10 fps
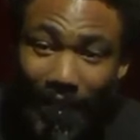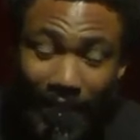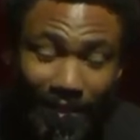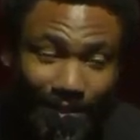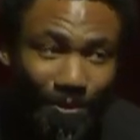
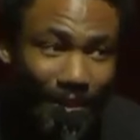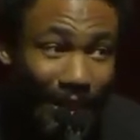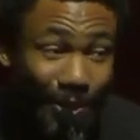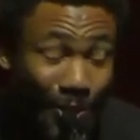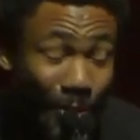He's,
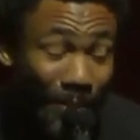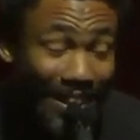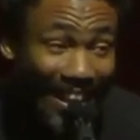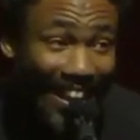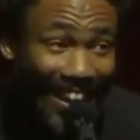he should be
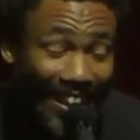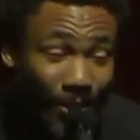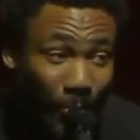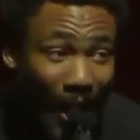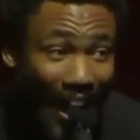dead.
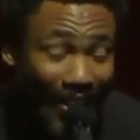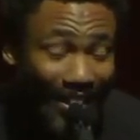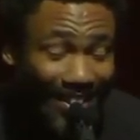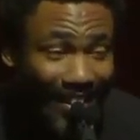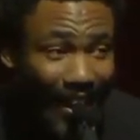It's wild.
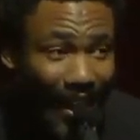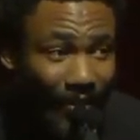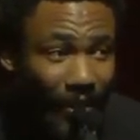He's alive.